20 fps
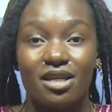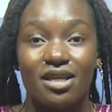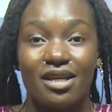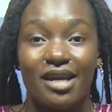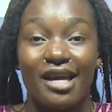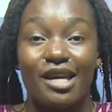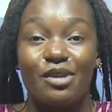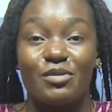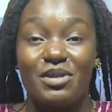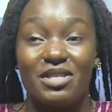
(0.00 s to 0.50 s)

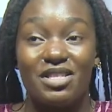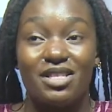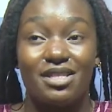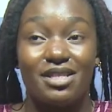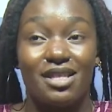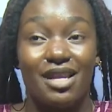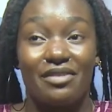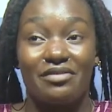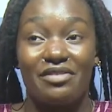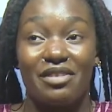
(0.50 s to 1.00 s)
Like, we just
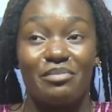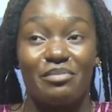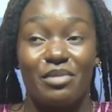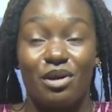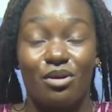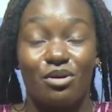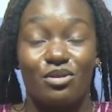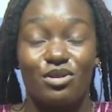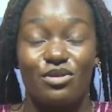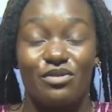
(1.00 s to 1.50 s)
love them
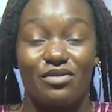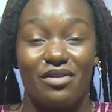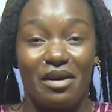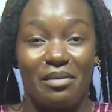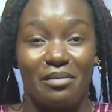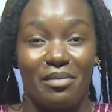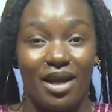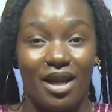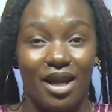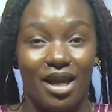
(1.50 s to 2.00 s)
because of their
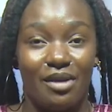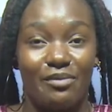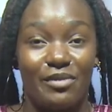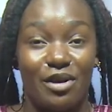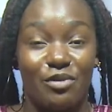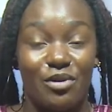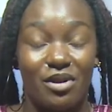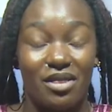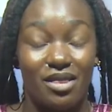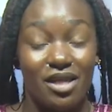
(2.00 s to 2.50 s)
money, but
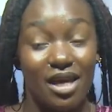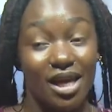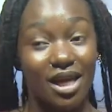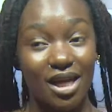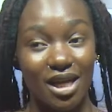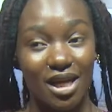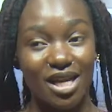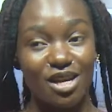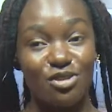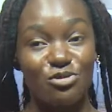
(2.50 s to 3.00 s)
we
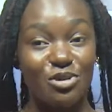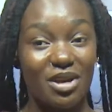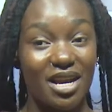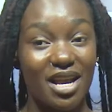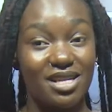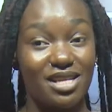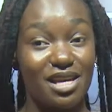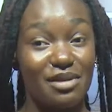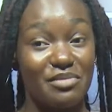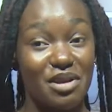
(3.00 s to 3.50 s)
think if we
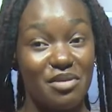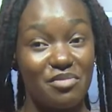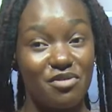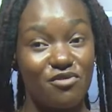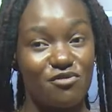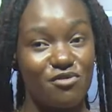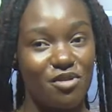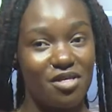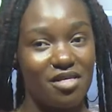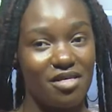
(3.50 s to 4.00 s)
get a baby
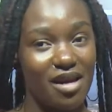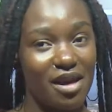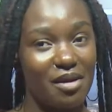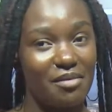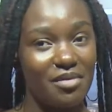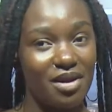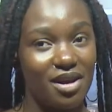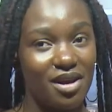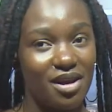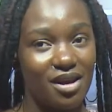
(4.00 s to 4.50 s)
for
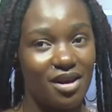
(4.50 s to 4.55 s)
them,